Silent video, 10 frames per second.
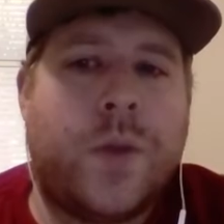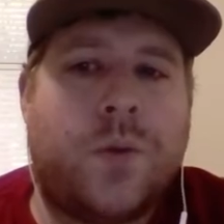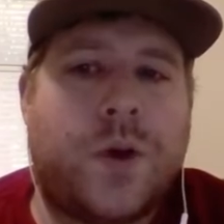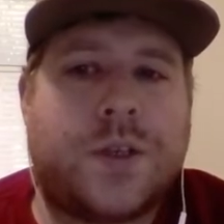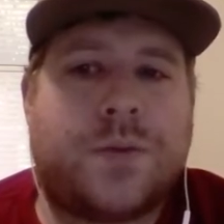
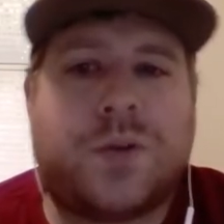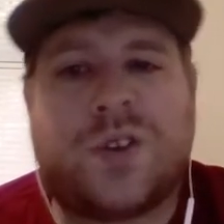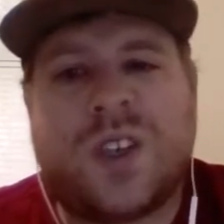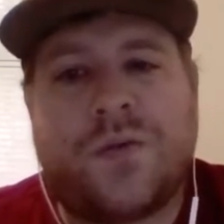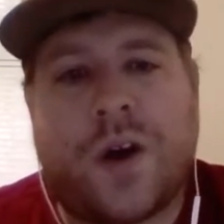which
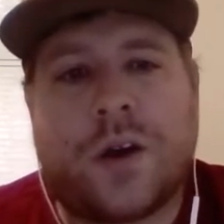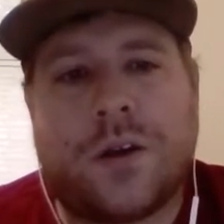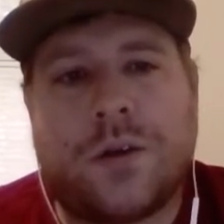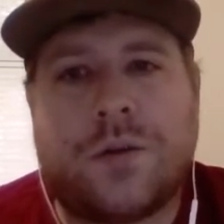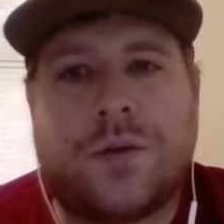perceived
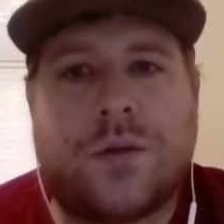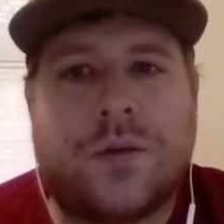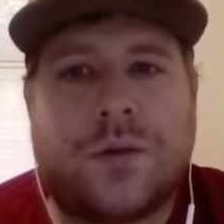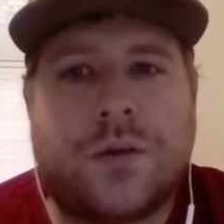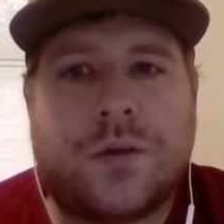value,
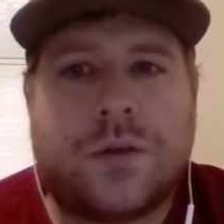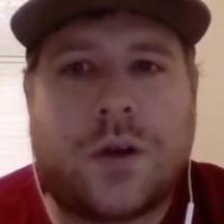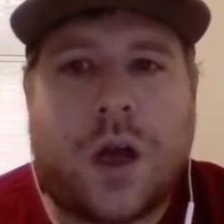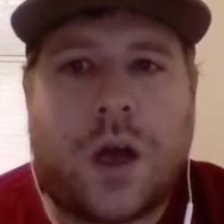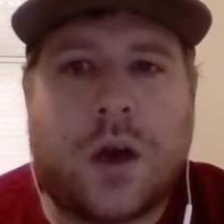
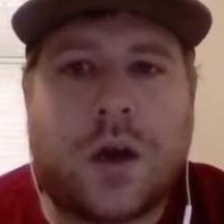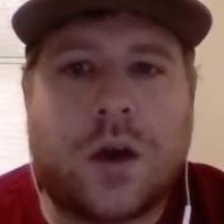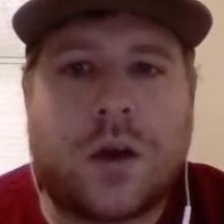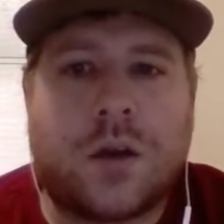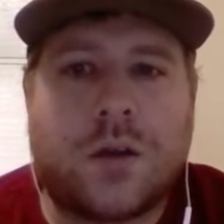
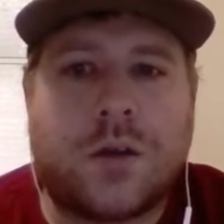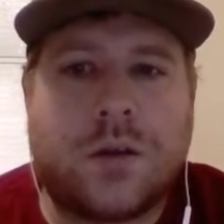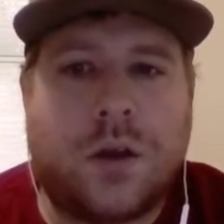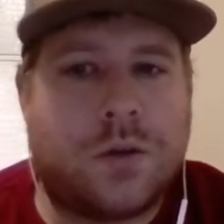you know,